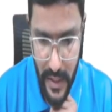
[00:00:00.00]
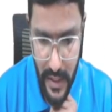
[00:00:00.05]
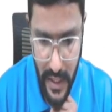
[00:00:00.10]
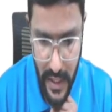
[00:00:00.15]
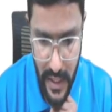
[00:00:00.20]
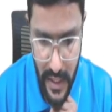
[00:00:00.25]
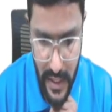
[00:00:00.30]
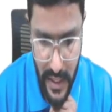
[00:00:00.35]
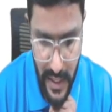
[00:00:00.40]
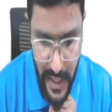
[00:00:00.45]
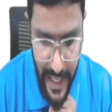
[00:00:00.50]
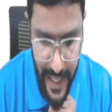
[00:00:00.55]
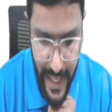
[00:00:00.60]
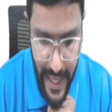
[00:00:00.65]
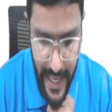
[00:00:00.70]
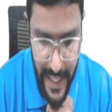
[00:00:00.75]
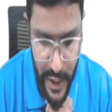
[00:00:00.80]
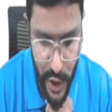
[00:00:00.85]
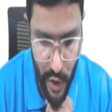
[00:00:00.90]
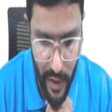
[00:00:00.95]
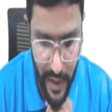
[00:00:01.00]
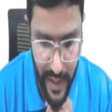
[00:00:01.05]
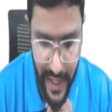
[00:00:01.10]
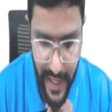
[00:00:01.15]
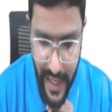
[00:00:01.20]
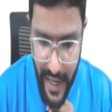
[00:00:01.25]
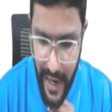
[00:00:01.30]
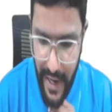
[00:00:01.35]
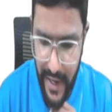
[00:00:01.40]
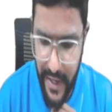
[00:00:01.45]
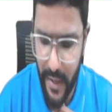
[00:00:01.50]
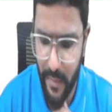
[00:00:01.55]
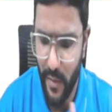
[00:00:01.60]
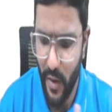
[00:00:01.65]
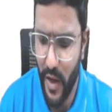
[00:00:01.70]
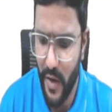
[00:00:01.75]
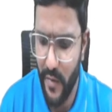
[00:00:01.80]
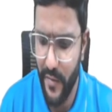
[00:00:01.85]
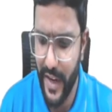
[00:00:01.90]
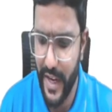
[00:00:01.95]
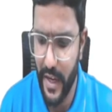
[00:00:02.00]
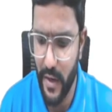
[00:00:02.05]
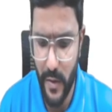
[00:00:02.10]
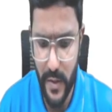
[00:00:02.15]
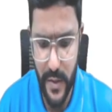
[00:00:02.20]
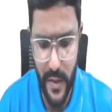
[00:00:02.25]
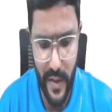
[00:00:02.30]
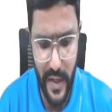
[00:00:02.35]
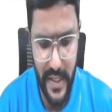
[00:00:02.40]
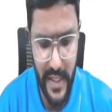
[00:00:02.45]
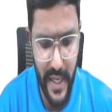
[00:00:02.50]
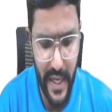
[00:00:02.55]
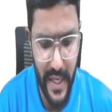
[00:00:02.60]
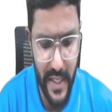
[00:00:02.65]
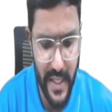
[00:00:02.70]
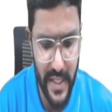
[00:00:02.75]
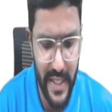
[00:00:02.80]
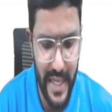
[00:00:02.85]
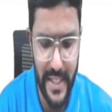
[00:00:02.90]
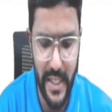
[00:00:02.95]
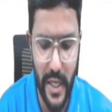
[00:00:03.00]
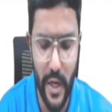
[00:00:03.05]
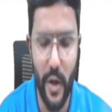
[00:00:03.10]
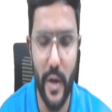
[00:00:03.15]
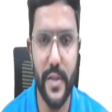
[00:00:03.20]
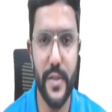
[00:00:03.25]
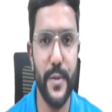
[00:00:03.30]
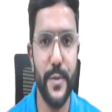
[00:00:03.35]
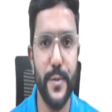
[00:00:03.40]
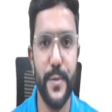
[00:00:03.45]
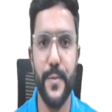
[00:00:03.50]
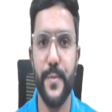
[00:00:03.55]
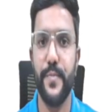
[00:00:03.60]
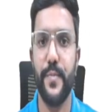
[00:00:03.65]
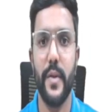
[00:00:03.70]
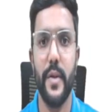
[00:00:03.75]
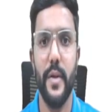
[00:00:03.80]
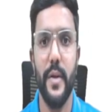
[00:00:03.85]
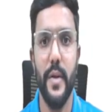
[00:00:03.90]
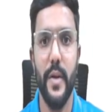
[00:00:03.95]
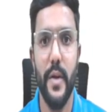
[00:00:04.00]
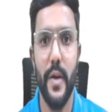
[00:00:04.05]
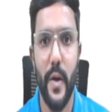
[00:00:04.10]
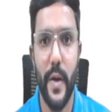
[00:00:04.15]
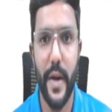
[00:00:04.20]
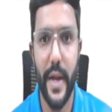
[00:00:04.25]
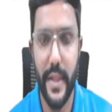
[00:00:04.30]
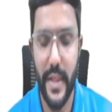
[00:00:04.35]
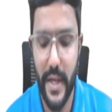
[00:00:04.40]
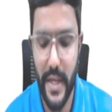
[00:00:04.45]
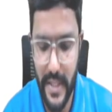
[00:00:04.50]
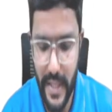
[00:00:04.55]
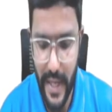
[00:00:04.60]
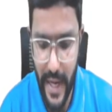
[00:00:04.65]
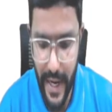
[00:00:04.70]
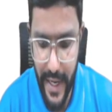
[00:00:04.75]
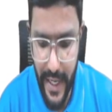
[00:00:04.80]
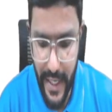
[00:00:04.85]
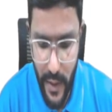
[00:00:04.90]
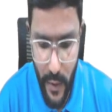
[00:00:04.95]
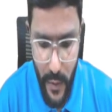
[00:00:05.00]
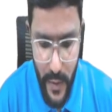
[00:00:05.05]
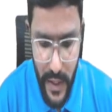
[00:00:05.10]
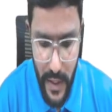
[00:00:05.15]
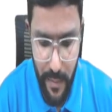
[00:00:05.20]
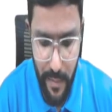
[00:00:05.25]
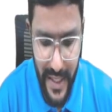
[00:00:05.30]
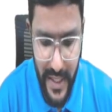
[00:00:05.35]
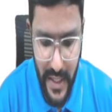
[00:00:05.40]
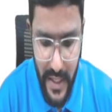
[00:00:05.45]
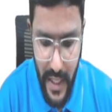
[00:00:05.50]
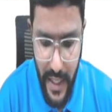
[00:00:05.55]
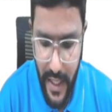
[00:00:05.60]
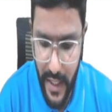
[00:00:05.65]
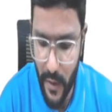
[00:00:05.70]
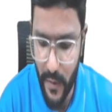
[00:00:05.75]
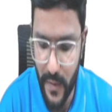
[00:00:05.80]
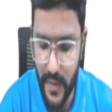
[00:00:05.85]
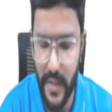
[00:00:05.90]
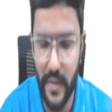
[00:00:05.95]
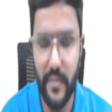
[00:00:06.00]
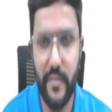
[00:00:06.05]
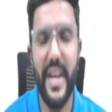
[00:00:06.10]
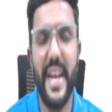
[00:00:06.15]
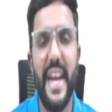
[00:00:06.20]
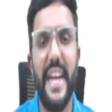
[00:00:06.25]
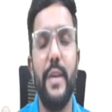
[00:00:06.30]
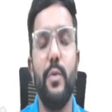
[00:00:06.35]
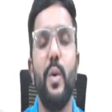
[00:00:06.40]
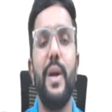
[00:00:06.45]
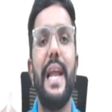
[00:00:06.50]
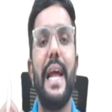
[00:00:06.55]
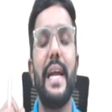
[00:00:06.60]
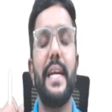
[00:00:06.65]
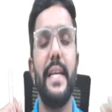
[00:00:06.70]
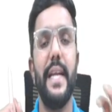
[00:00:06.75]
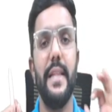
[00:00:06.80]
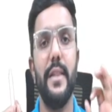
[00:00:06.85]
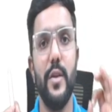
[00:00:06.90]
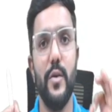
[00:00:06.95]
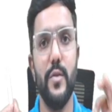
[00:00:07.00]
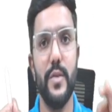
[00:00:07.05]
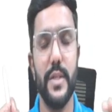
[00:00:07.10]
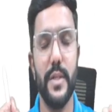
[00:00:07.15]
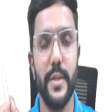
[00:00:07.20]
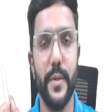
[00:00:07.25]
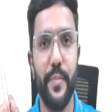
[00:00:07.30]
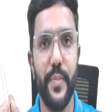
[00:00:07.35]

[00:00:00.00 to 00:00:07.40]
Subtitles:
So this is like extraordinary item, or we can also consider this as a loss. Okay, that is 80,000 plus 30,000. We get 1,10,000.